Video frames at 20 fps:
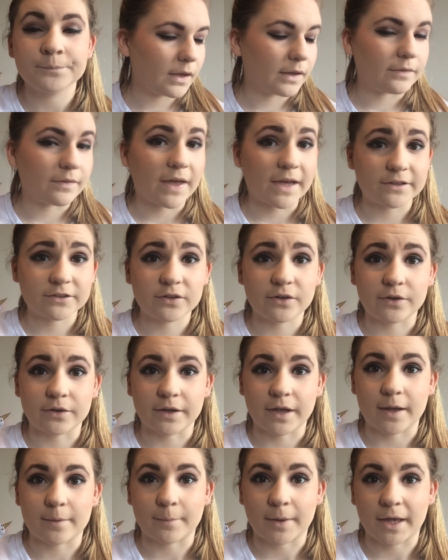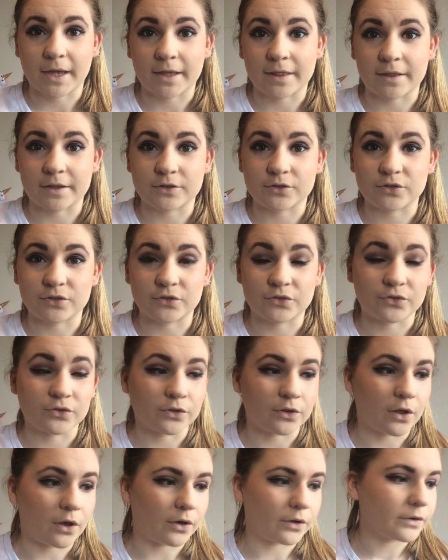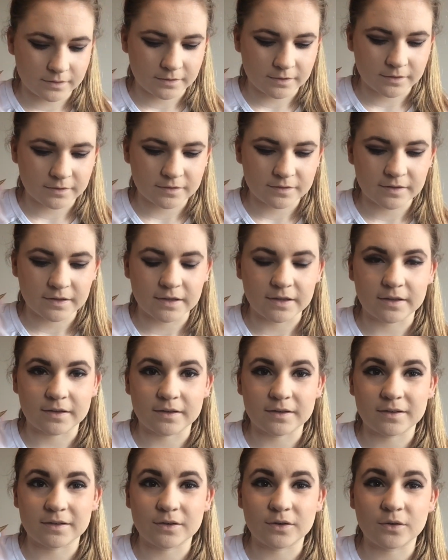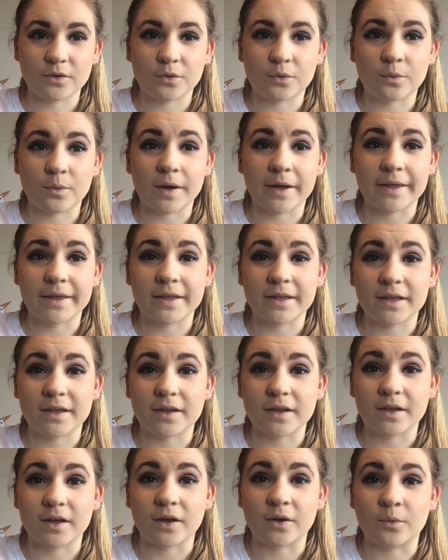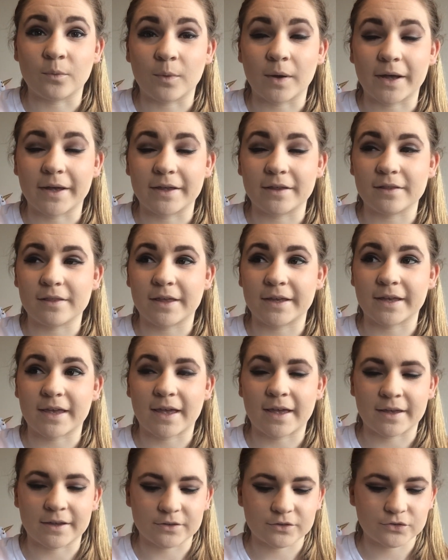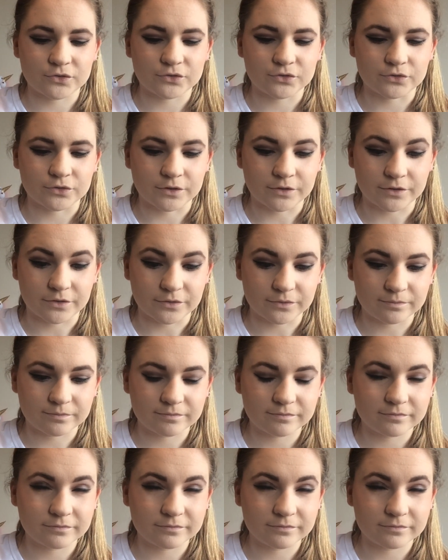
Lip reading: And that's how I get my eyelashes so long. It does take quite a while, like extra